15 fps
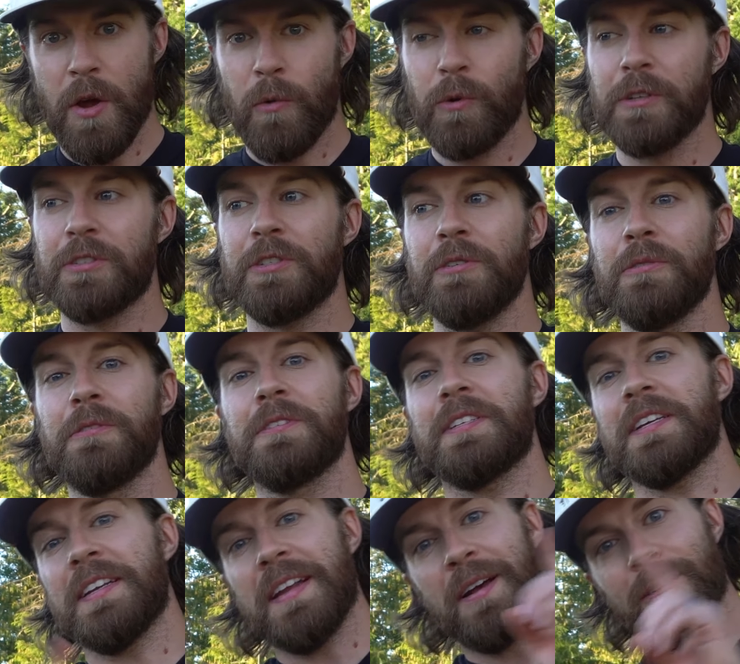was used
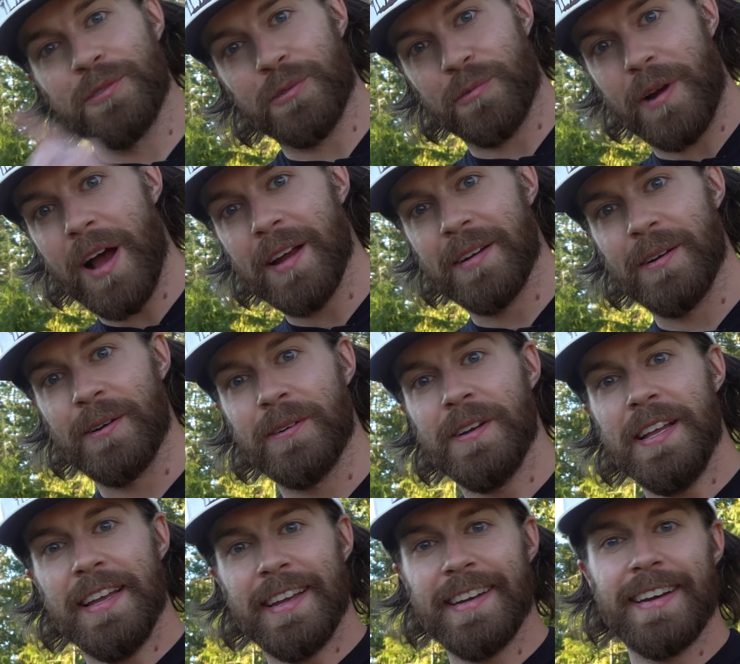in El Dorado
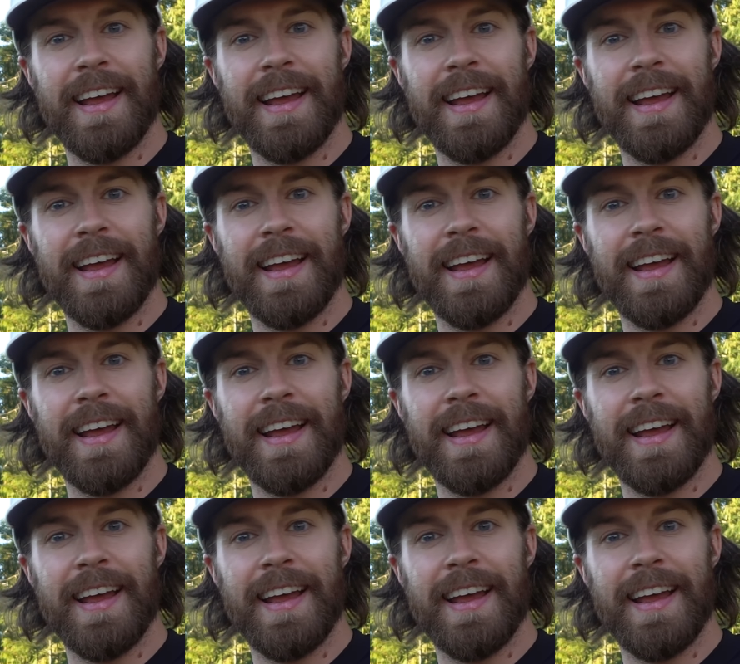in